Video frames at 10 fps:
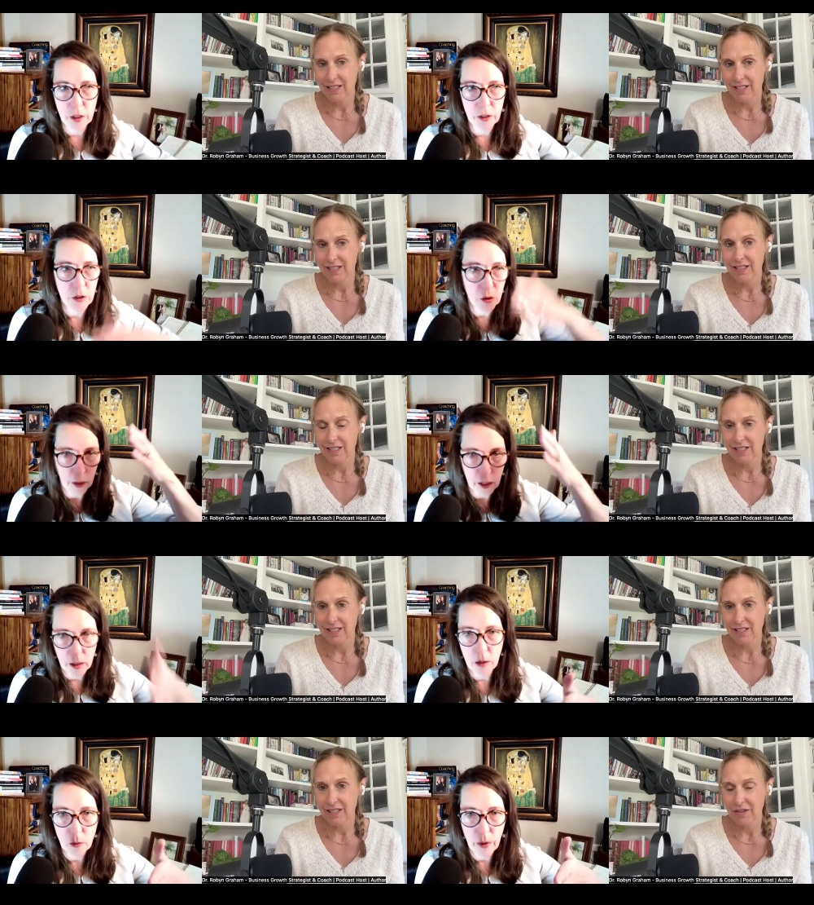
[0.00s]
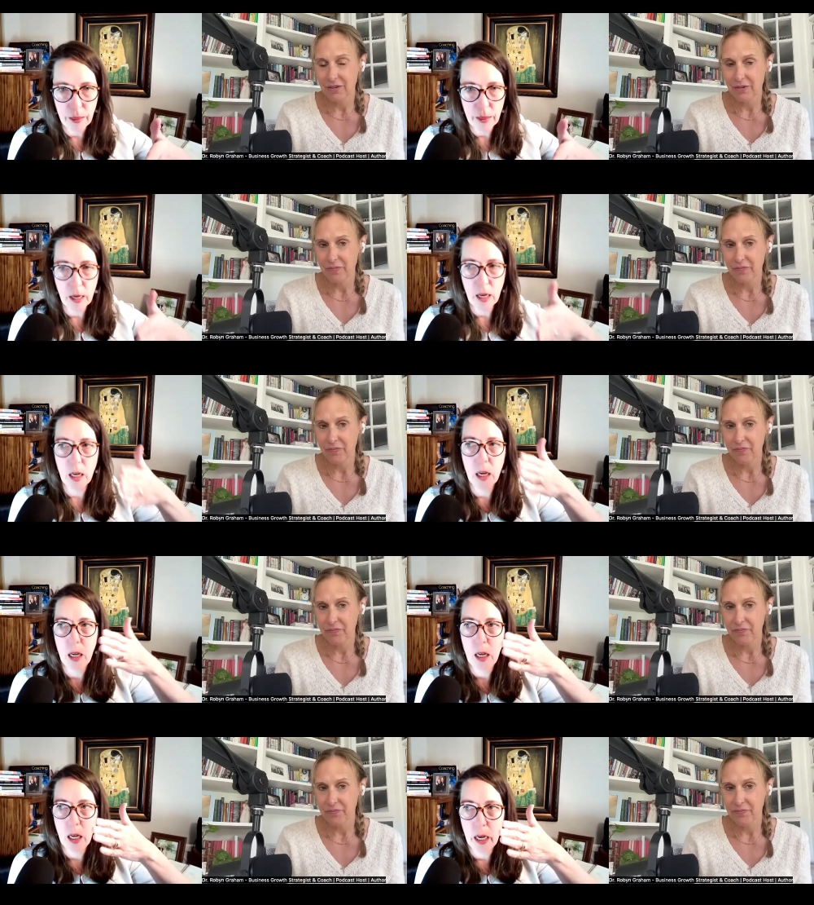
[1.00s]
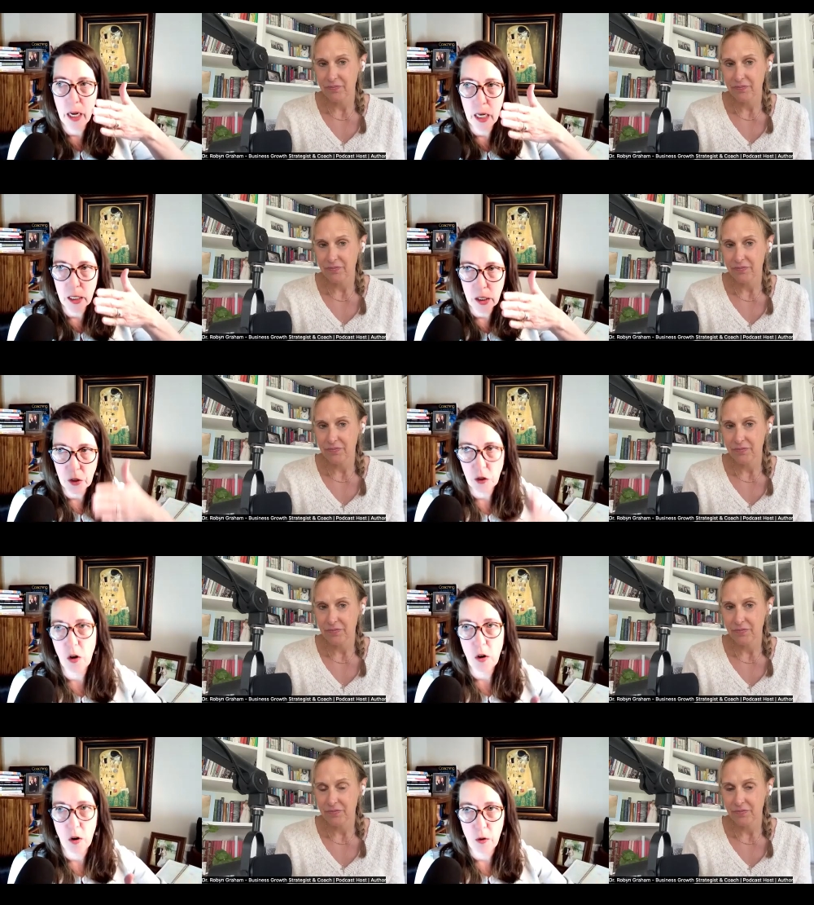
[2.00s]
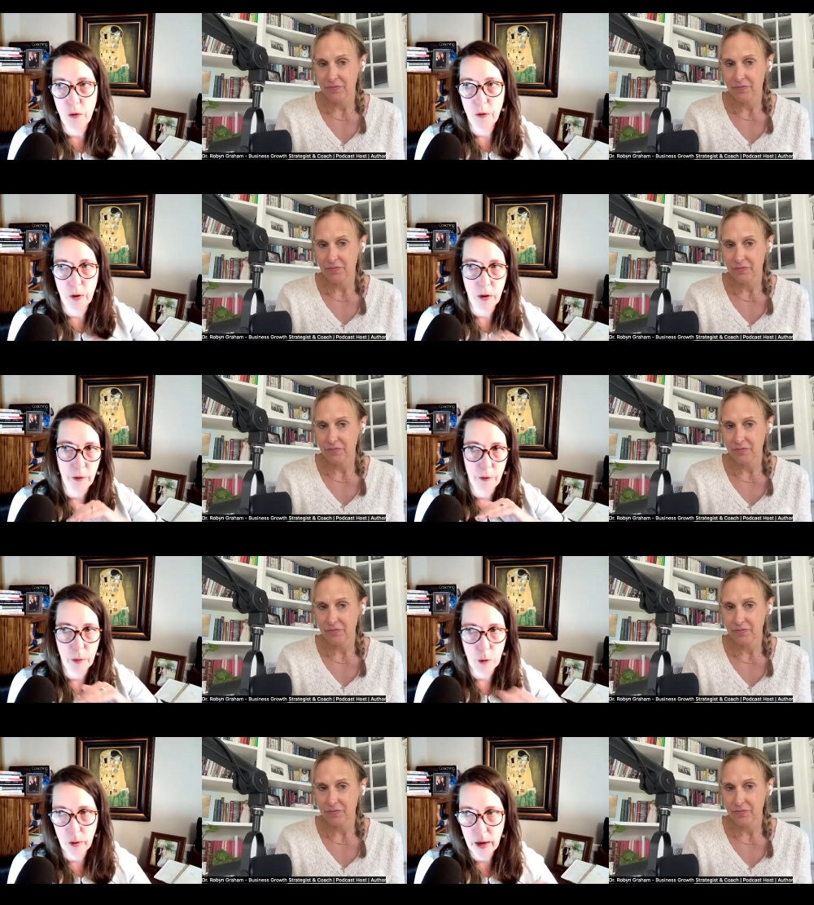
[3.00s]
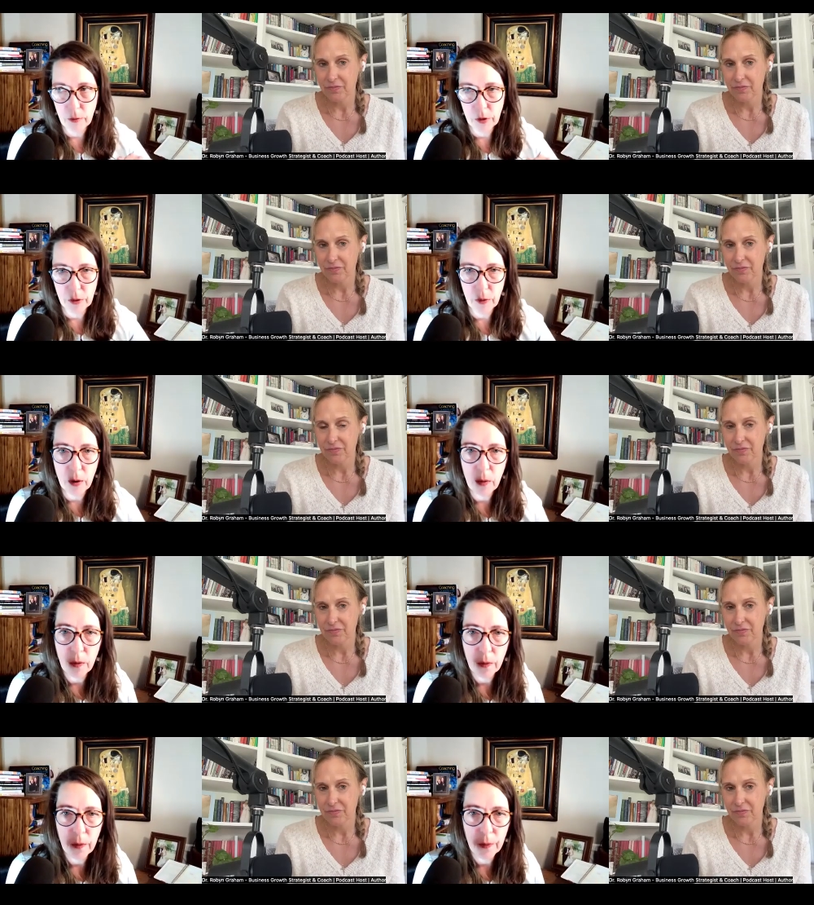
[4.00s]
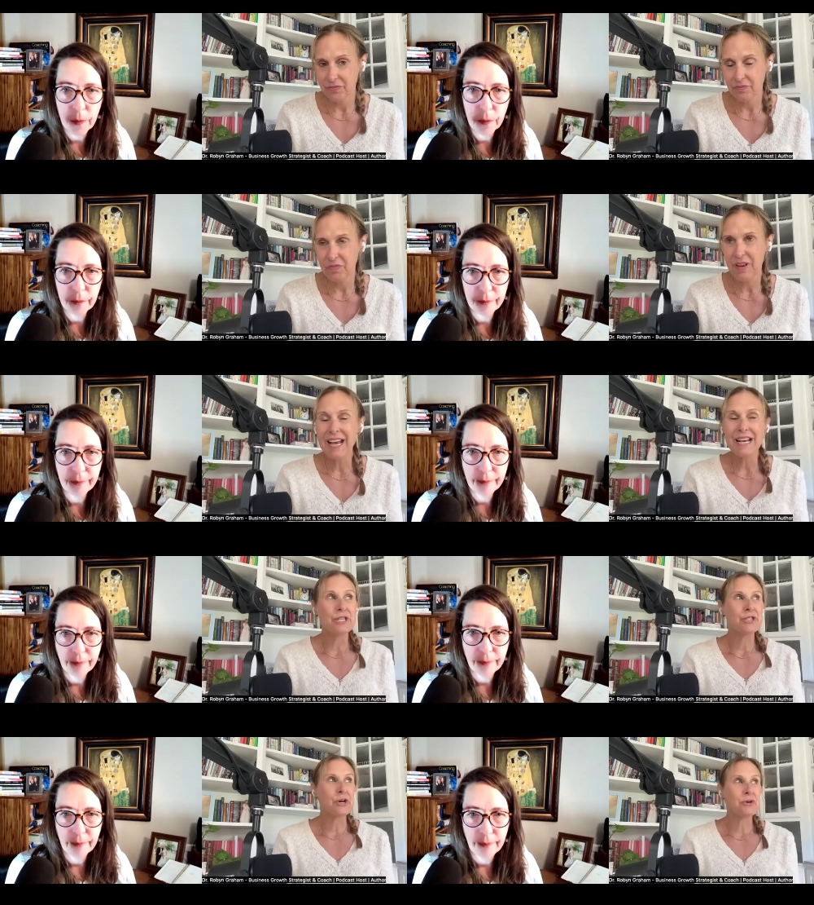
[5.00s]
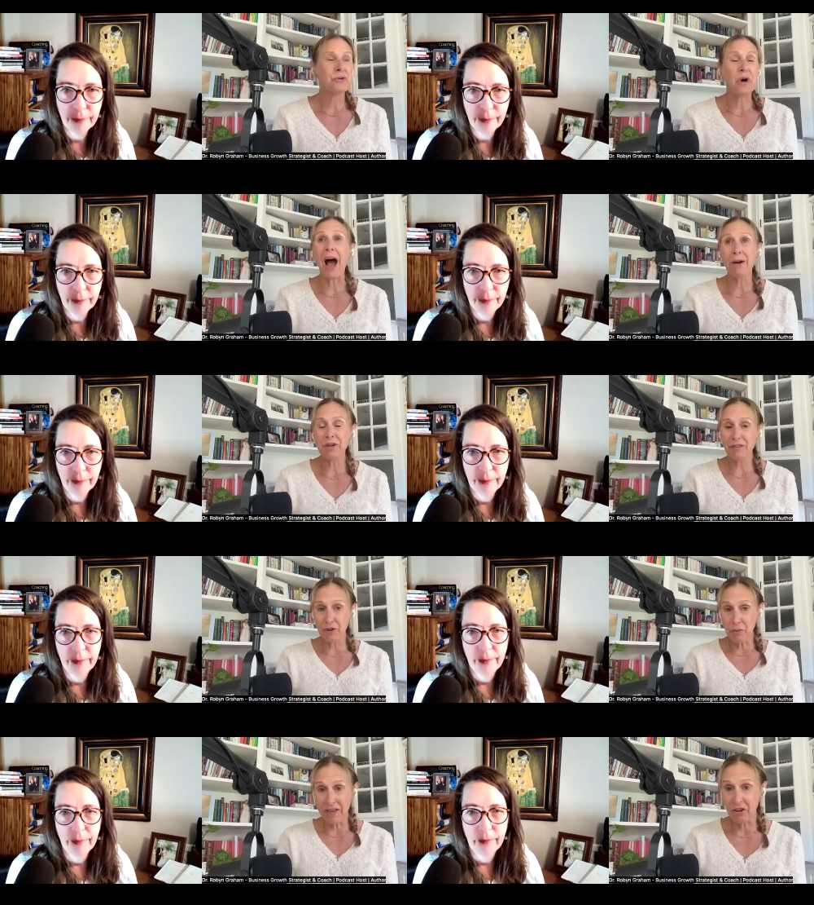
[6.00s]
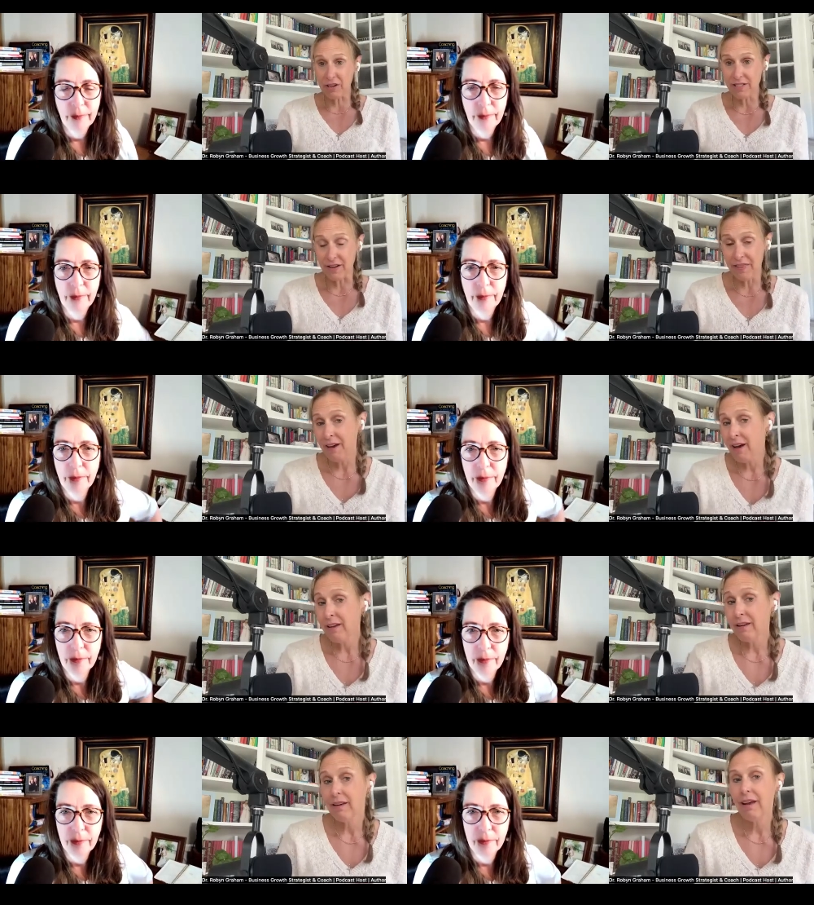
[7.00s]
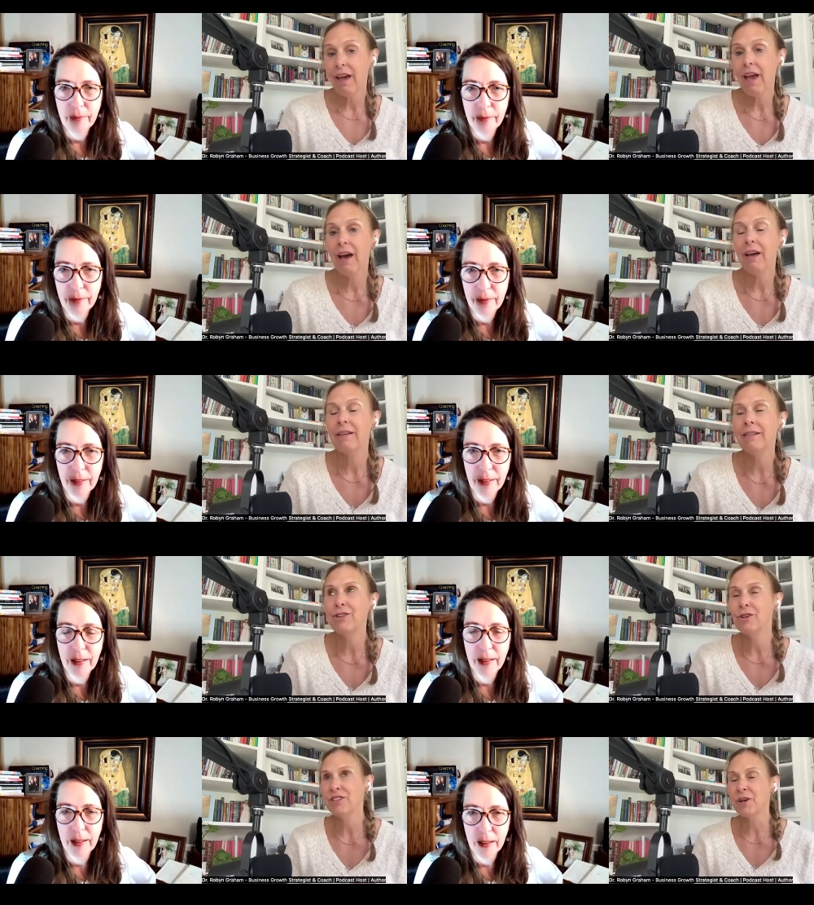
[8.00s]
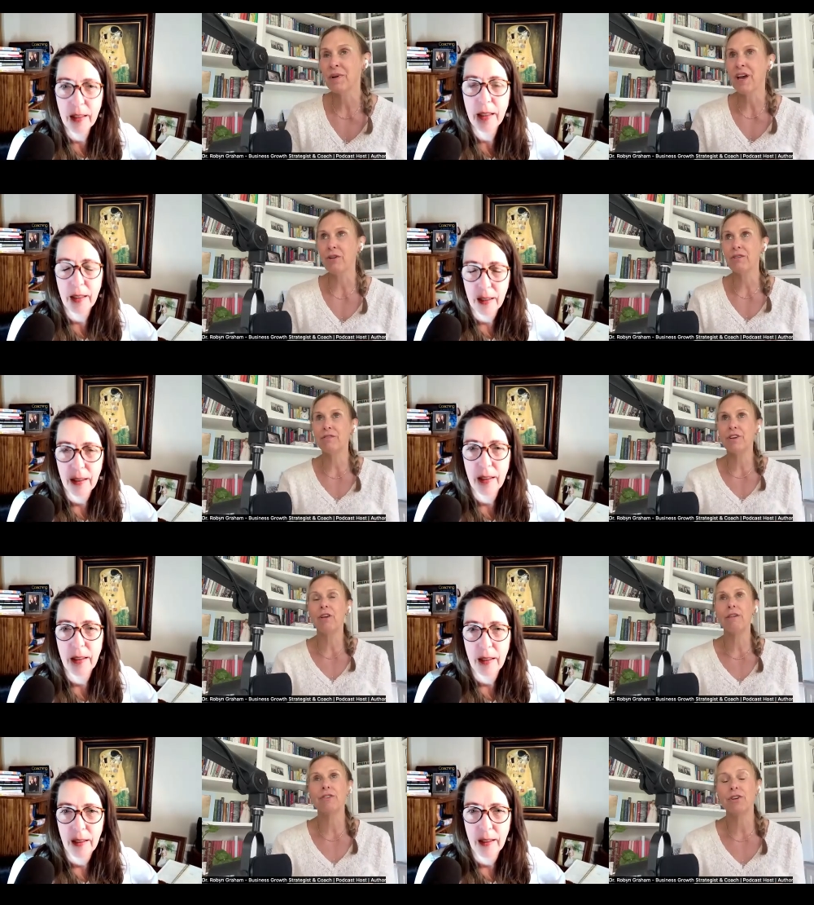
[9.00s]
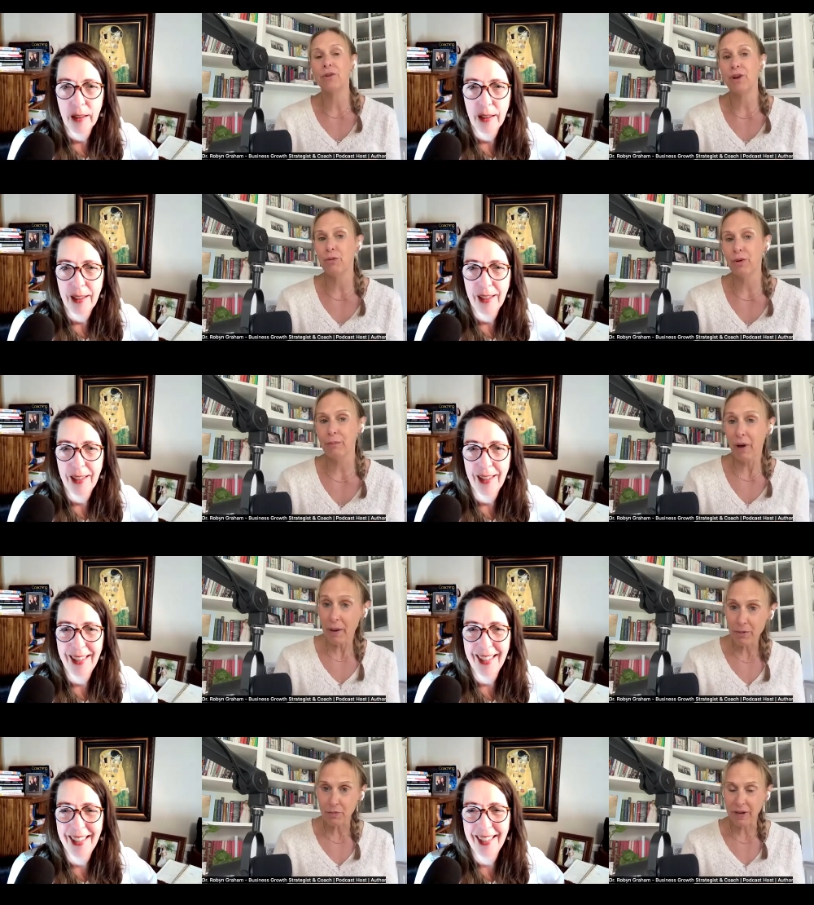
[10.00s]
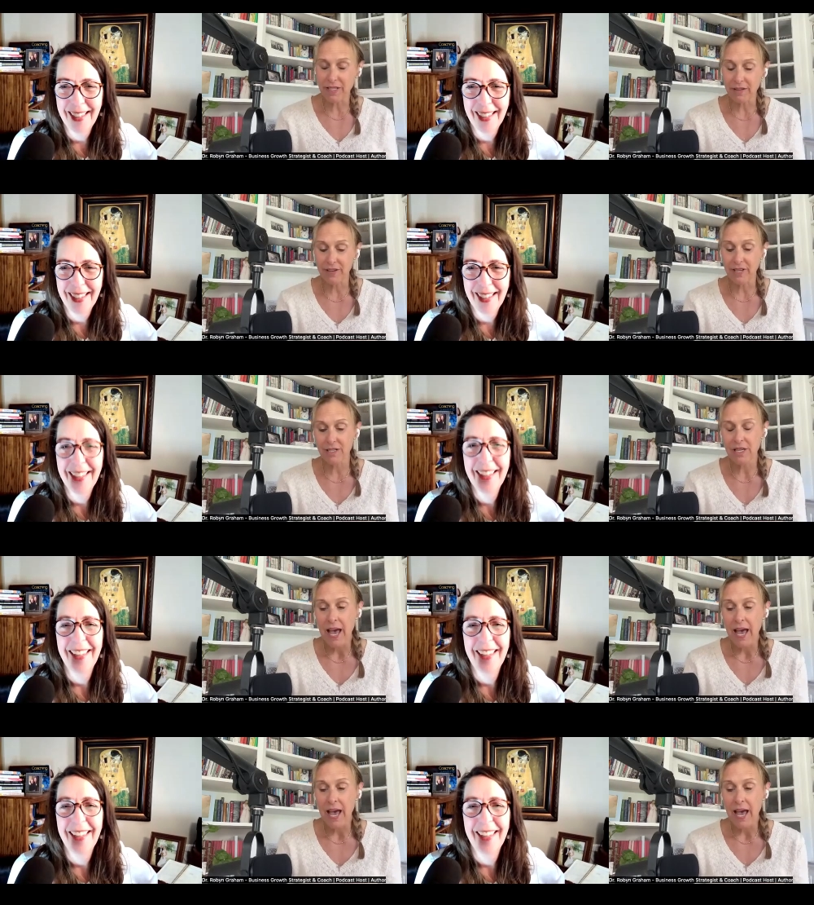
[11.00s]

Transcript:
Speaker 1: is do I kill one thing and start over from ground zero?
Speaker 2: So I will give you my thoughts on that. And you can tell me how you feel after you hear what my perspective is.